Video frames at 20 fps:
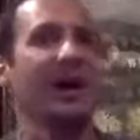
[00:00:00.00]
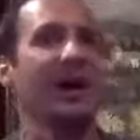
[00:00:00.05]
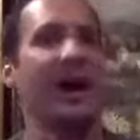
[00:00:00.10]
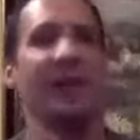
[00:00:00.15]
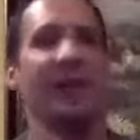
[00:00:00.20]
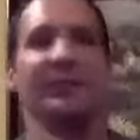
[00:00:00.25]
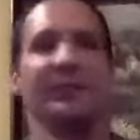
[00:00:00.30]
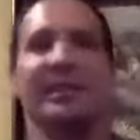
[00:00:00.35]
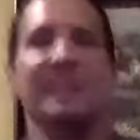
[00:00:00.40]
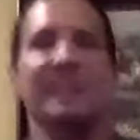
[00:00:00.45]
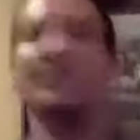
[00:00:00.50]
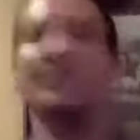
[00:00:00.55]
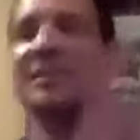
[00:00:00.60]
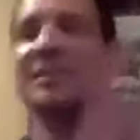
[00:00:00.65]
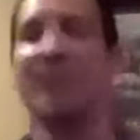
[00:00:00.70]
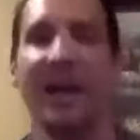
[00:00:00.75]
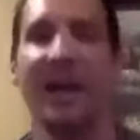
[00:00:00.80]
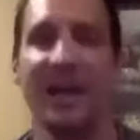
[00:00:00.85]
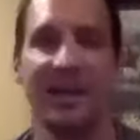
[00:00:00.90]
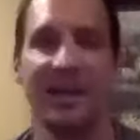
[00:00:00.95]
Lisa and
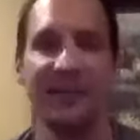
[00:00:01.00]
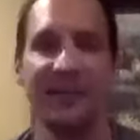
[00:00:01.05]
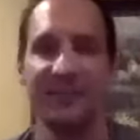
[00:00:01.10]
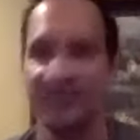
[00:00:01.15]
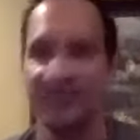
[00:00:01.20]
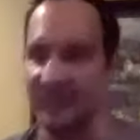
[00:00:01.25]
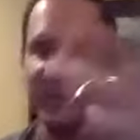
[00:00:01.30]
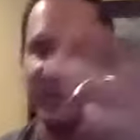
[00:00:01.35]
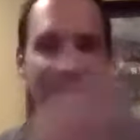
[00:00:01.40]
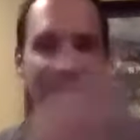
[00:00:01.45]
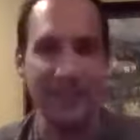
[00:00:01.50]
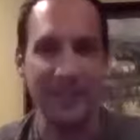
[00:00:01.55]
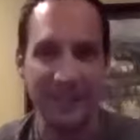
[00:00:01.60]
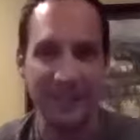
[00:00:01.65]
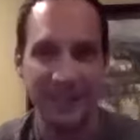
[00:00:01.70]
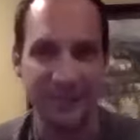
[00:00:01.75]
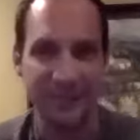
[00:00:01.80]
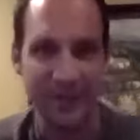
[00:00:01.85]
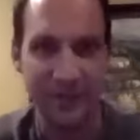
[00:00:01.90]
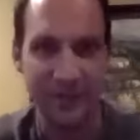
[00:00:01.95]
I, if, if I,
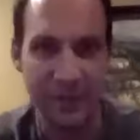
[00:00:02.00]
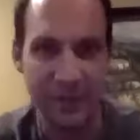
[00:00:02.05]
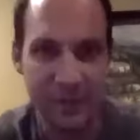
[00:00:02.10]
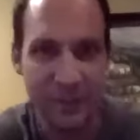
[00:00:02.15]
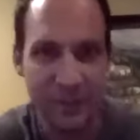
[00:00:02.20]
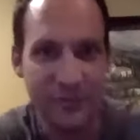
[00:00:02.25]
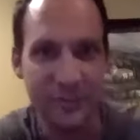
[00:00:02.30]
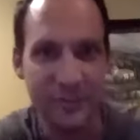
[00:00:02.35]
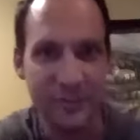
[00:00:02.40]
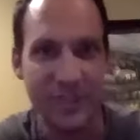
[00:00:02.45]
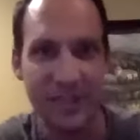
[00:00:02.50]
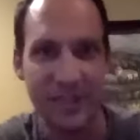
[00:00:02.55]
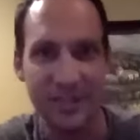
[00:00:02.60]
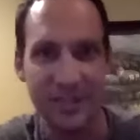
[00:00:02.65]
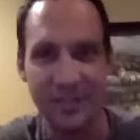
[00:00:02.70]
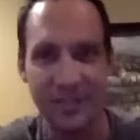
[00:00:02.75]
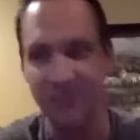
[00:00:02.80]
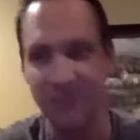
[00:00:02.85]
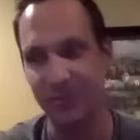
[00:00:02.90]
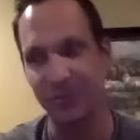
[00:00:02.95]
again, if I've known you for 10
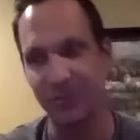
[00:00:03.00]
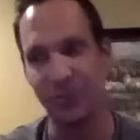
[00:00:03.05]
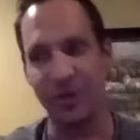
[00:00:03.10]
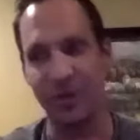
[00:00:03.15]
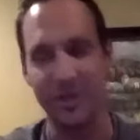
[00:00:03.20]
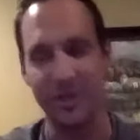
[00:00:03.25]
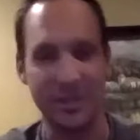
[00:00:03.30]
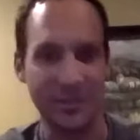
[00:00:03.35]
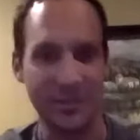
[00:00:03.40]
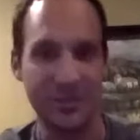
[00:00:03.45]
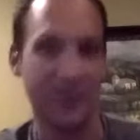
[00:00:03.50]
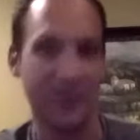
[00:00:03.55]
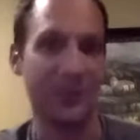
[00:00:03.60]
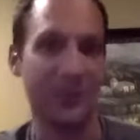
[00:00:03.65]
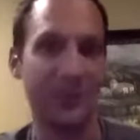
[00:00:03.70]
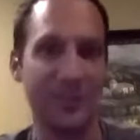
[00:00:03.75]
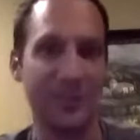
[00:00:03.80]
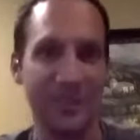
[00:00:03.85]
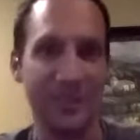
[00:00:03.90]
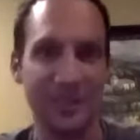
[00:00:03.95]
years or 20 years or
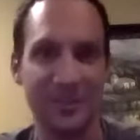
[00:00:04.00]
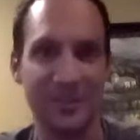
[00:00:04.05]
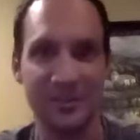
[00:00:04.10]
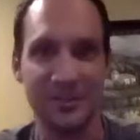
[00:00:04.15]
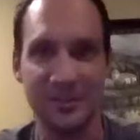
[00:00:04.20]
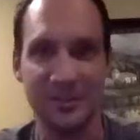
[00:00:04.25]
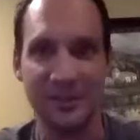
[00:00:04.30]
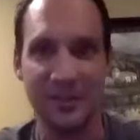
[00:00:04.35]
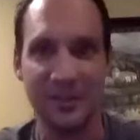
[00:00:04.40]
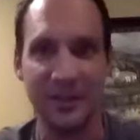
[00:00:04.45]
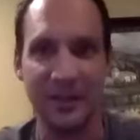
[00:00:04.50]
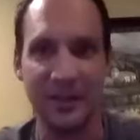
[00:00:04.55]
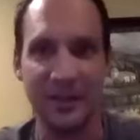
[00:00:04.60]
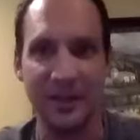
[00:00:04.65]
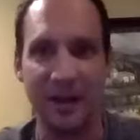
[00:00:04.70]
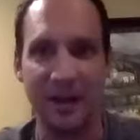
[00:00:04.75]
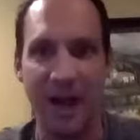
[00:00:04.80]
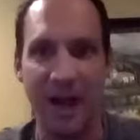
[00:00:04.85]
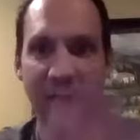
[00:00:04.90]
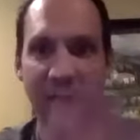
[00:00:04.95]
30 years, like
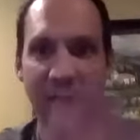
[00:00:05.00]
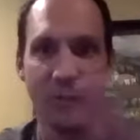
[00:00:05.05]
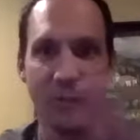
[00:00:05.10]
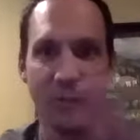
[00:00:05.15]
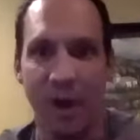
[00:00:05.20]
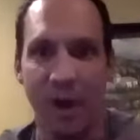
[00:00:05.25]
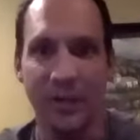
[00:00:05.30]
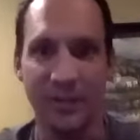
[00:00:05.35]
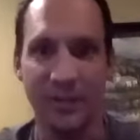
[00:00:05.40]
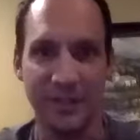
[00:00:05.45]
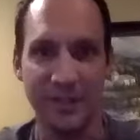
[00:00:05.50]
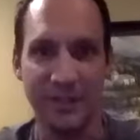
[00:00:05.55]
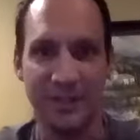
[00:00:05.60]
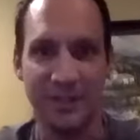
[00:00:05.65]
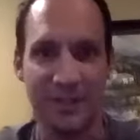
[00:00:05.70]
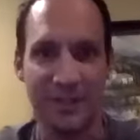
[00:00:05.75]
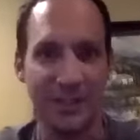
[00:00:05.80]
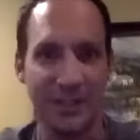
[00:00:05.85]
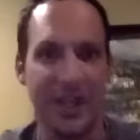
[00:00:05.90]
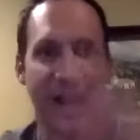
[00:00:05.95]
I want you to
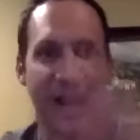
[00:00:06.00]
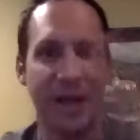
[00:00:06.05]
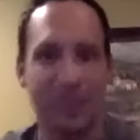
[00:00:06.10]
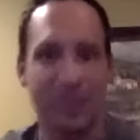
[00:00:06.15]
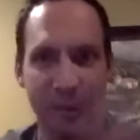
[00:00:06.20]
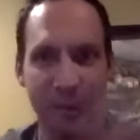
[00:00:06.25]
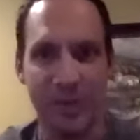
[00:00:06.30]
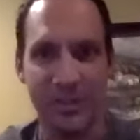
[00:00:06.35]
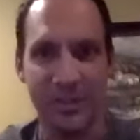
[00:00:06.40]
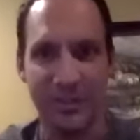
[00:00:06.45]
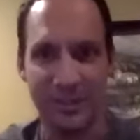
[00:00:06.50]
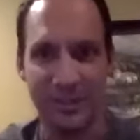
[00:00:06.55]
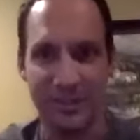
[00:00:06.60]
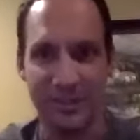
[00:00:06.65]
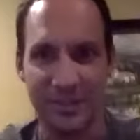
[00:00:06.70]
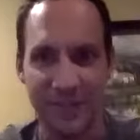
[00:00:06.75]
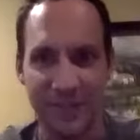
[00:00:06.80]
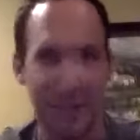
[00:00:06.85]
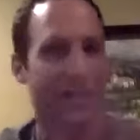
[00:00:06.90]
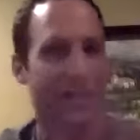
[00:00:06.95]
see it. I want you to
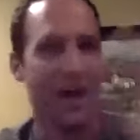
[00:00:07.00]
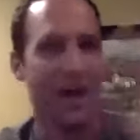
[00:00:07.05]
understand it.